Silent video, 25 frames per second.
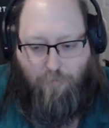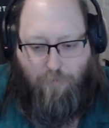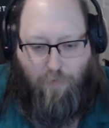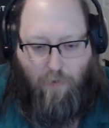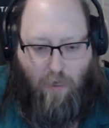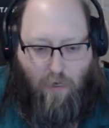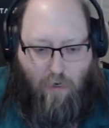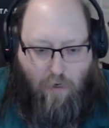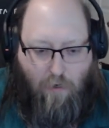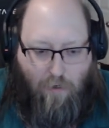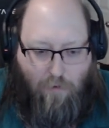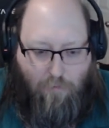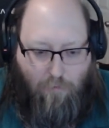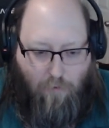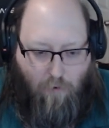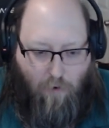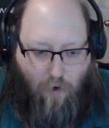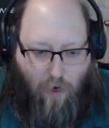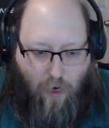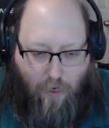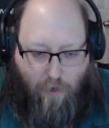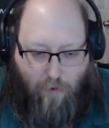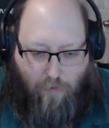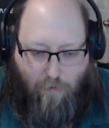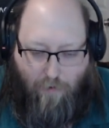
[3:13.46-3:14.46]
or
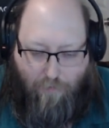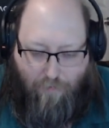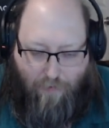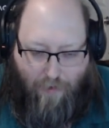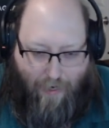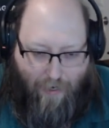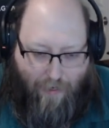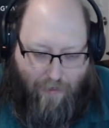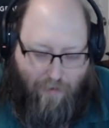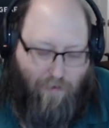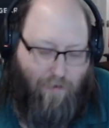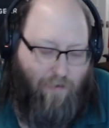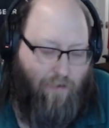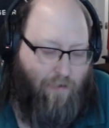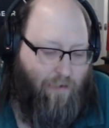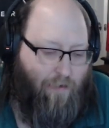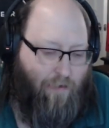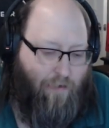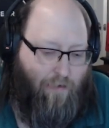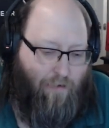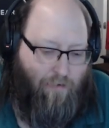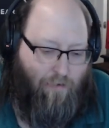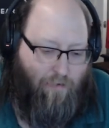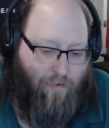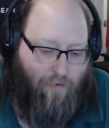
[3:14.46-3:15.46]
audio of that,
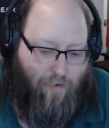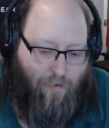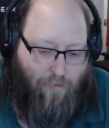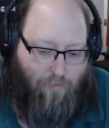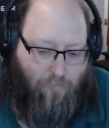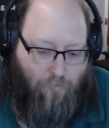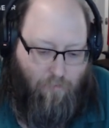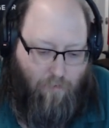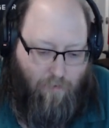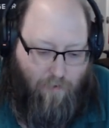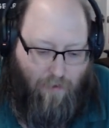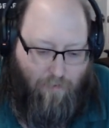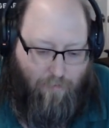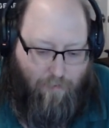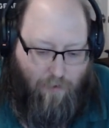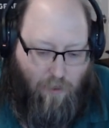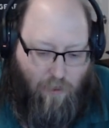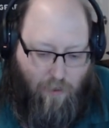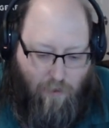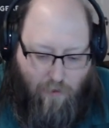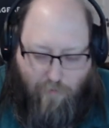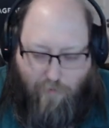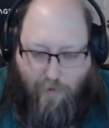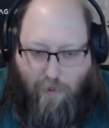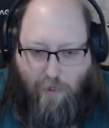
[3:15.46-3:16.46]
and there wasn't much
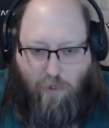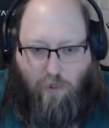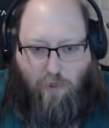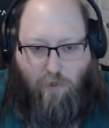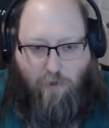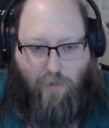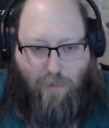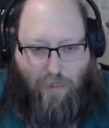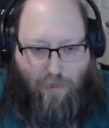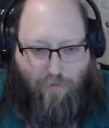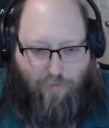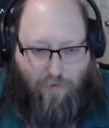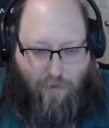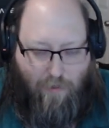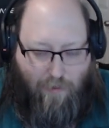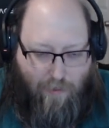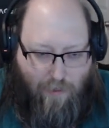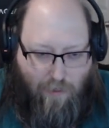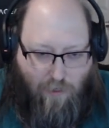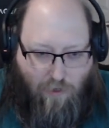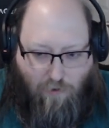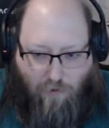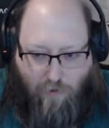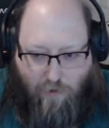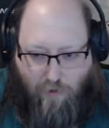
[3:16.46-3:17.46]
interaction you can have with the
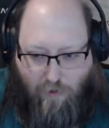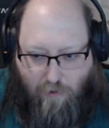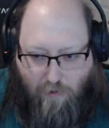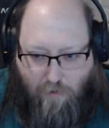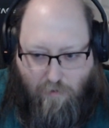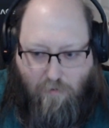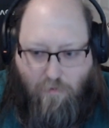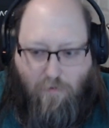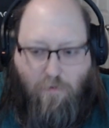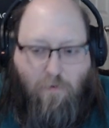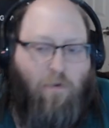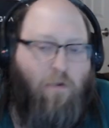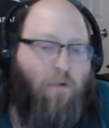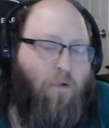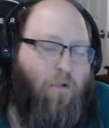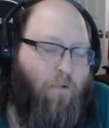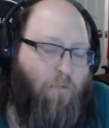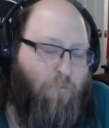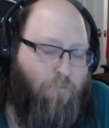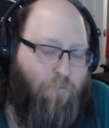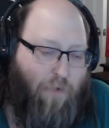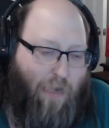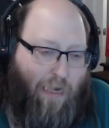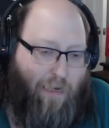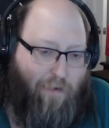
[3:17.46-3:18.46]
instructor
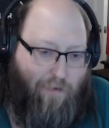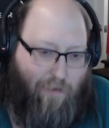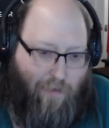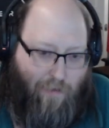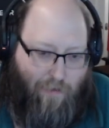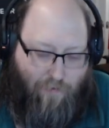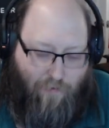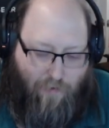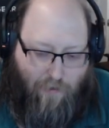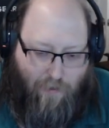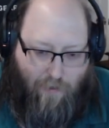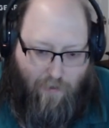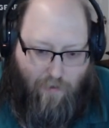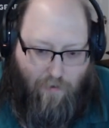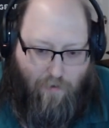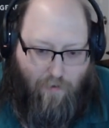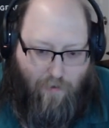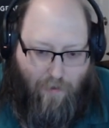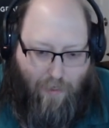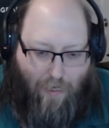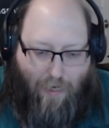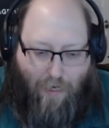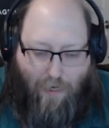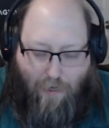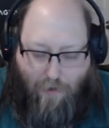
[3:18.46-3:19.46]
outside of that
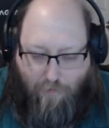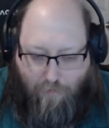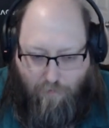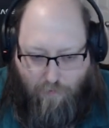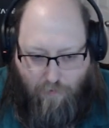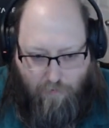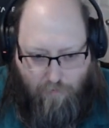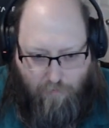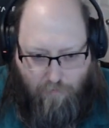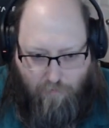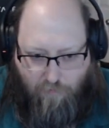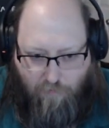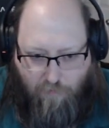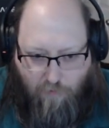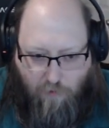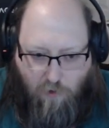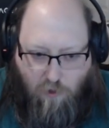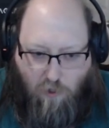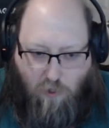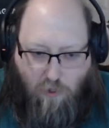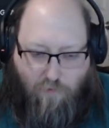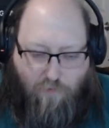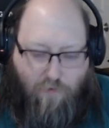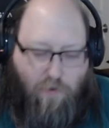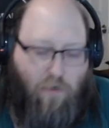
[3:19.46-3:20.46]
live
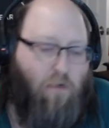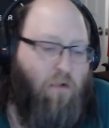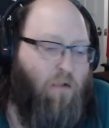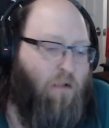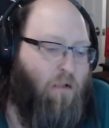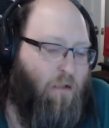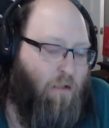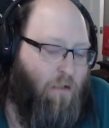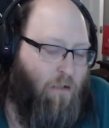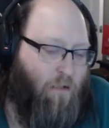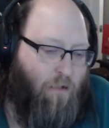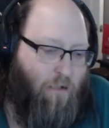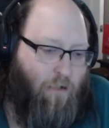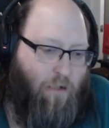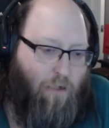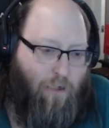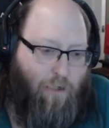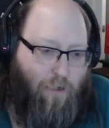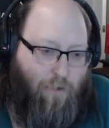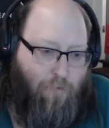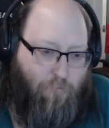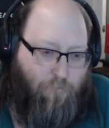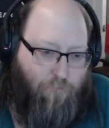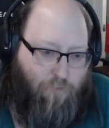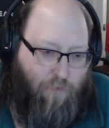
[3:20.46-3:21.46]
version of it.
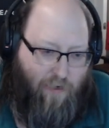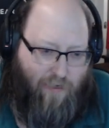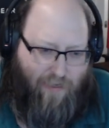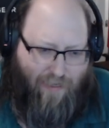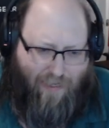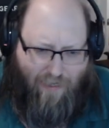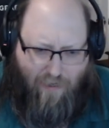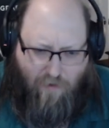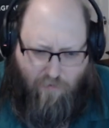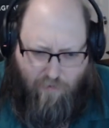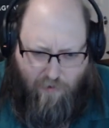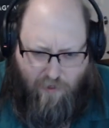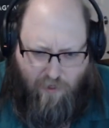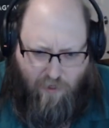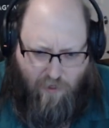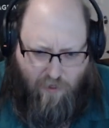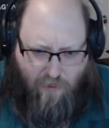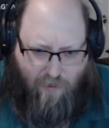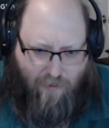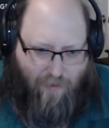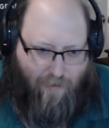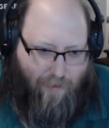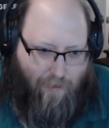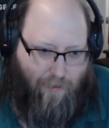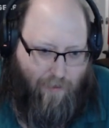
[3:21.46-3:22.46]
You can send questions
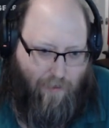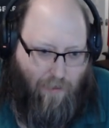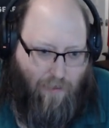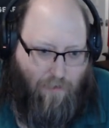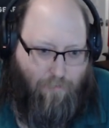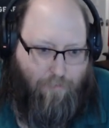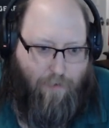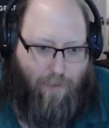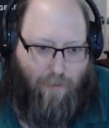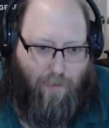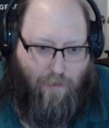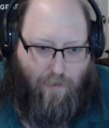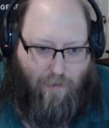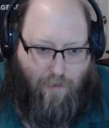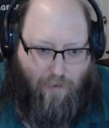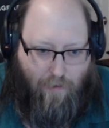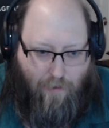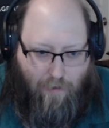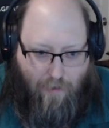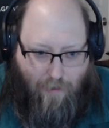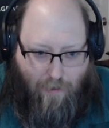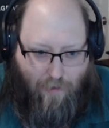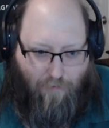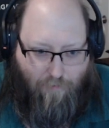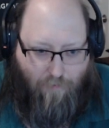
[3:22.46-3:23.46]
and things, but
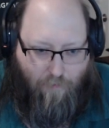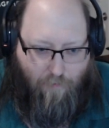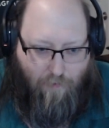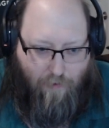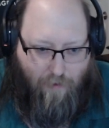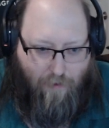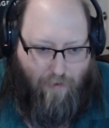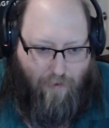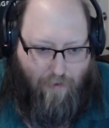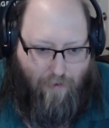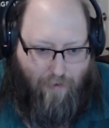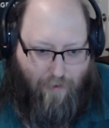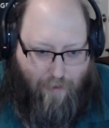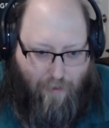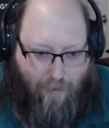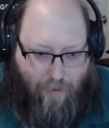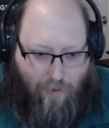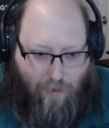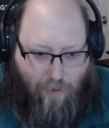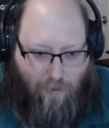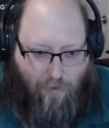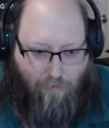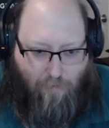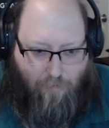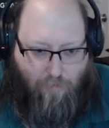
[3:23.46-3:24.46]
I never felt the need
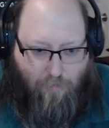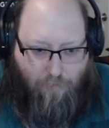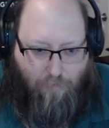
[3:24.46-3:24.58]
to,